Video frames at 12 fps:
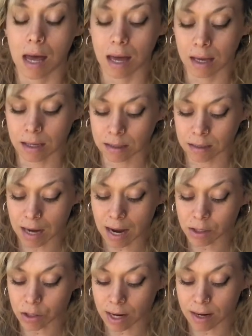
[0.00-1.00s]
And
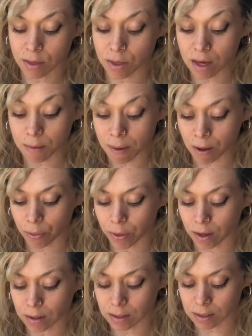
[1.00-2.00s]
I try to think about
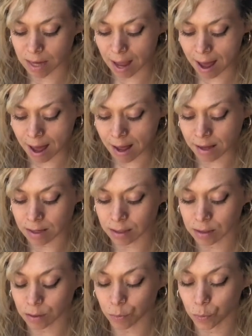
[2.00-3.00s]
this
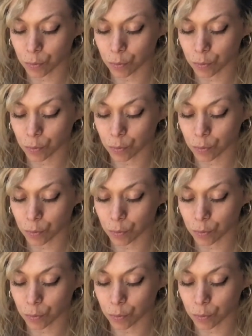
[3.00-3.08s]
as,